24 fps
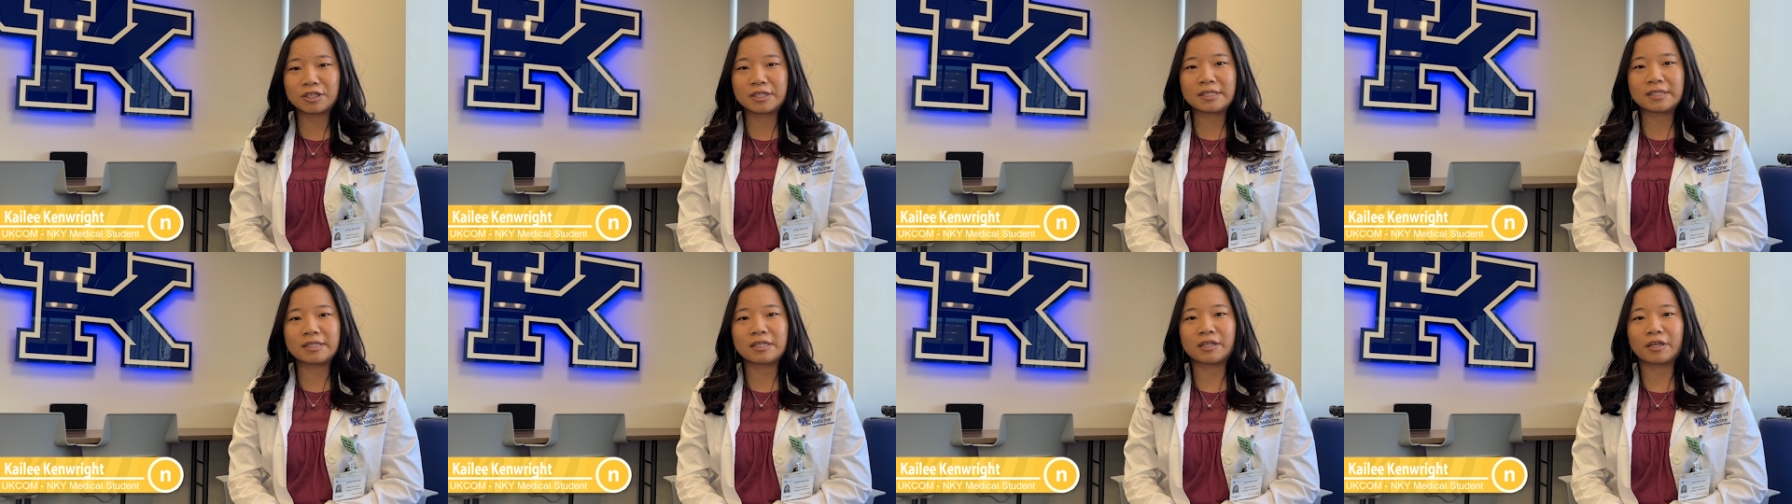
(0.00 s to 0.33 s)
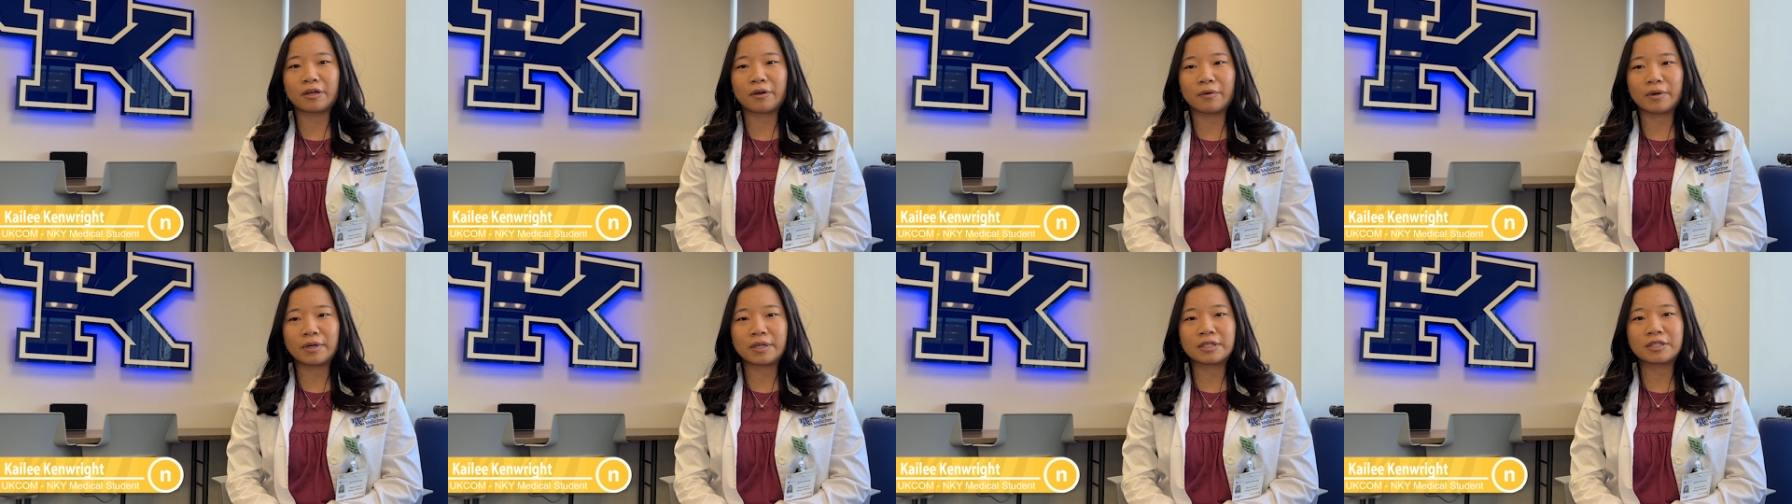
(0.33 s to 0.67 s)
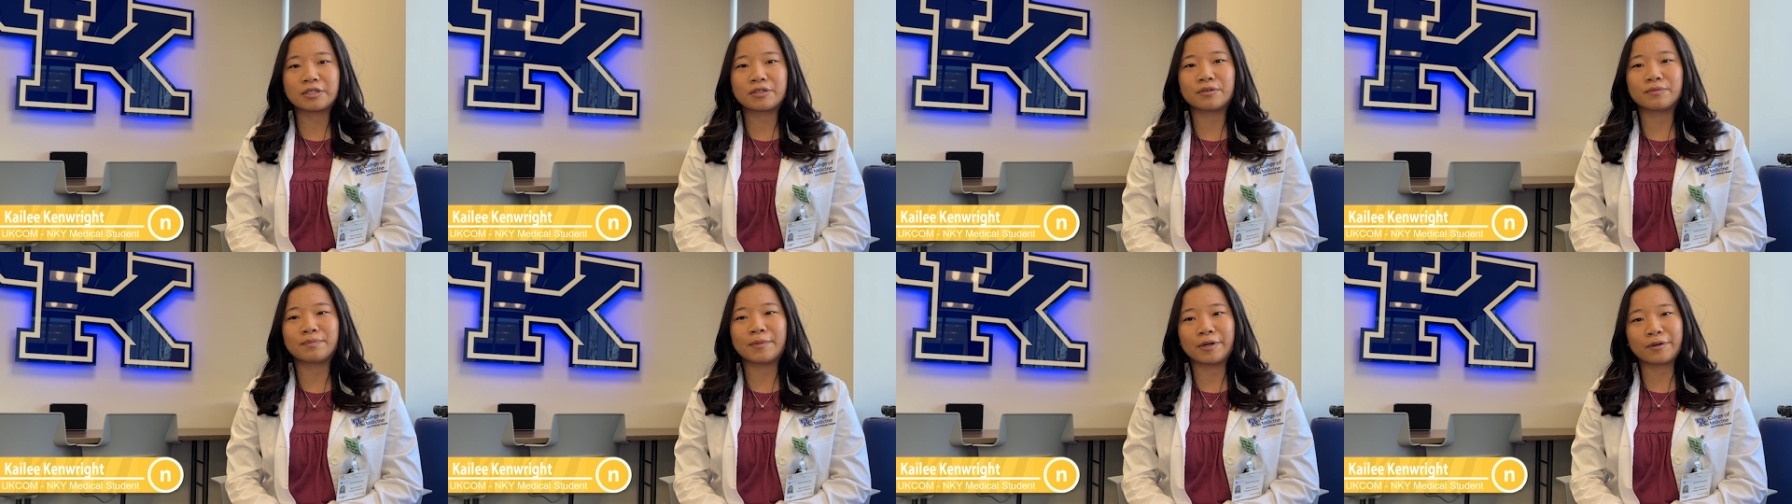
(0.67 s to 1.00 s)
to going
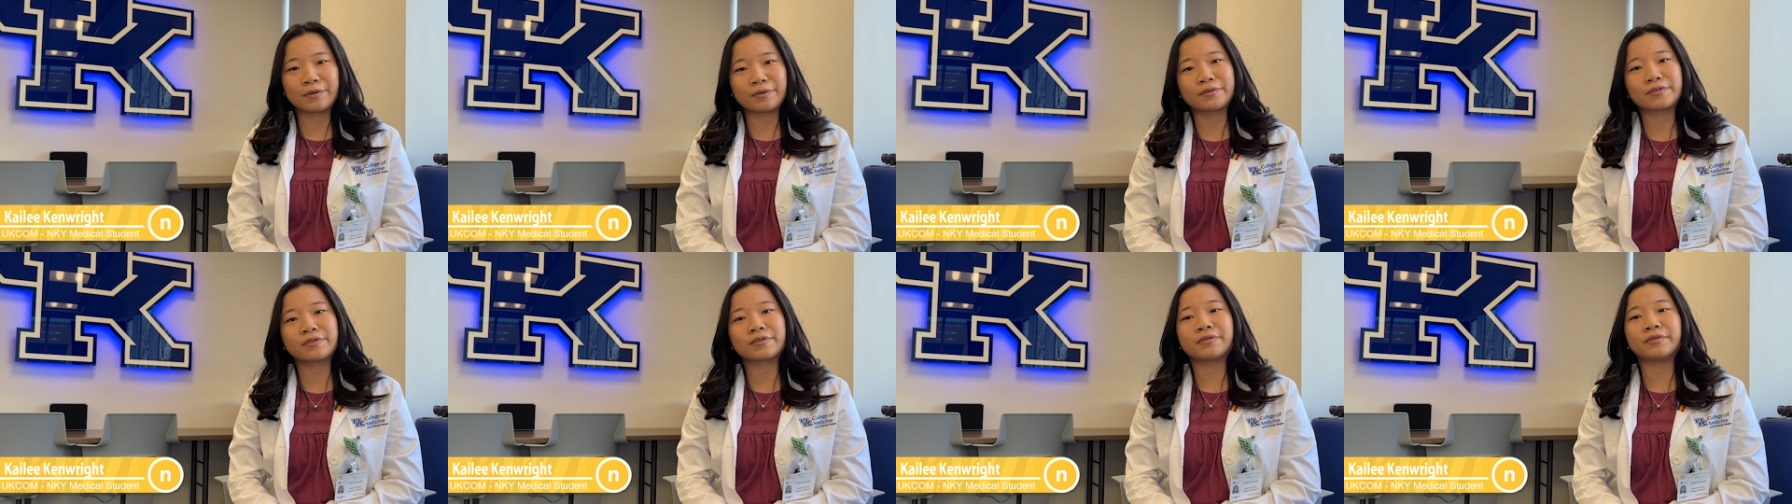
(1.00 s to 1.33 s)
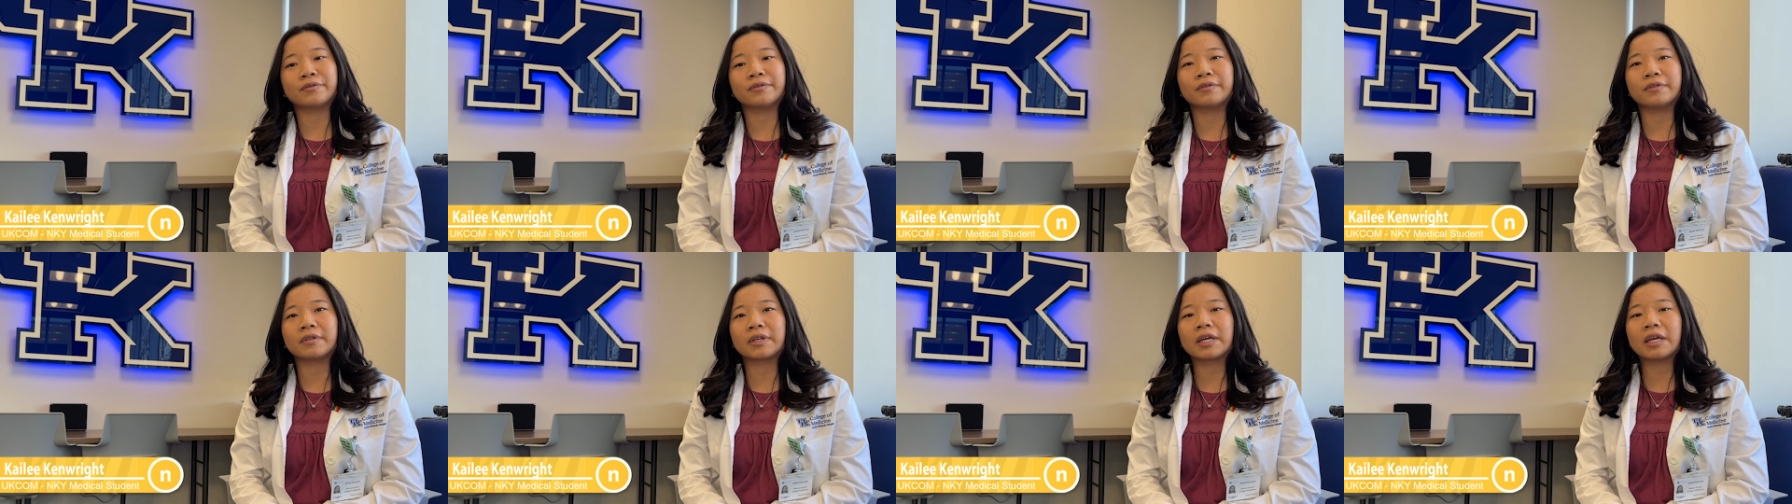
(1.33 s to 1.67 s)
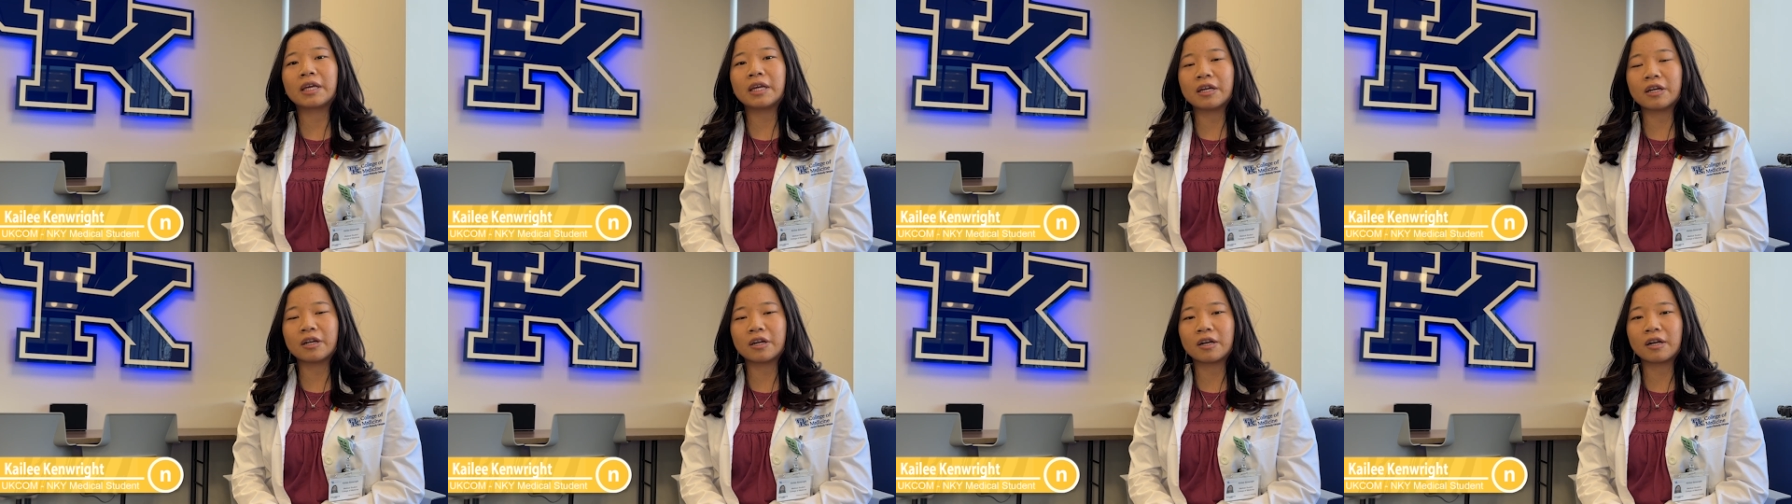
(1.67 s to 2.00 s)
to medical school
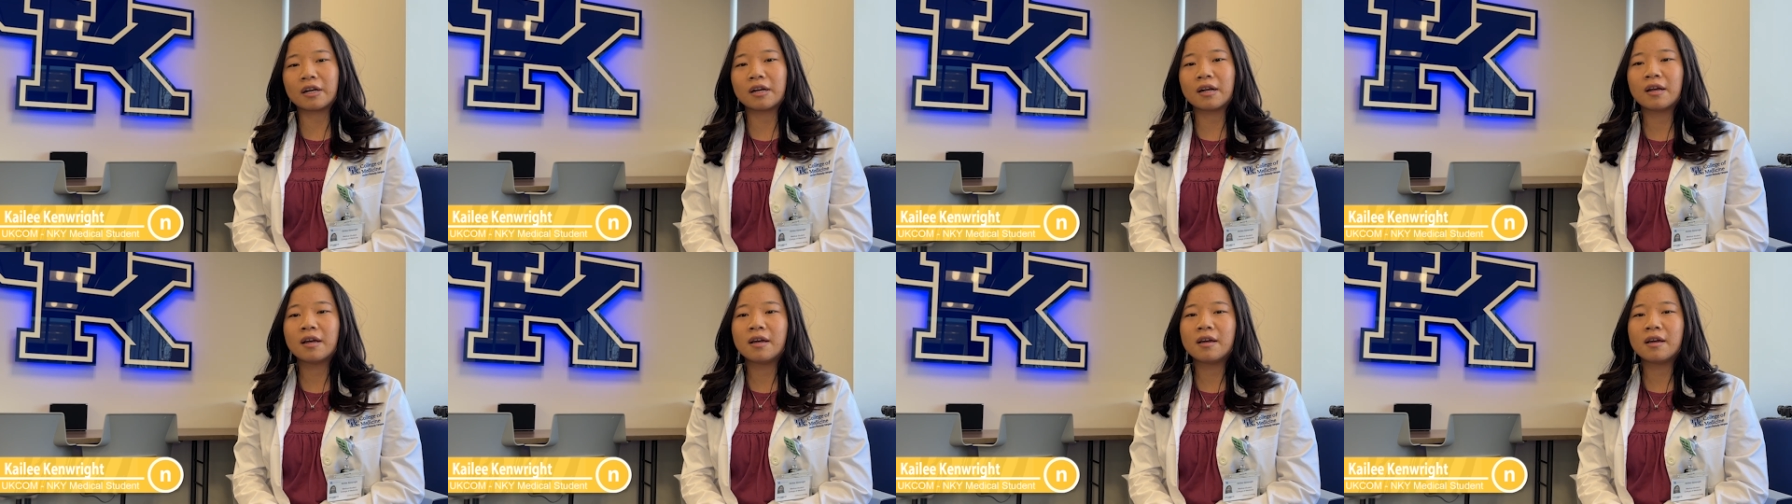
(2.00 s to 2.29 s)
here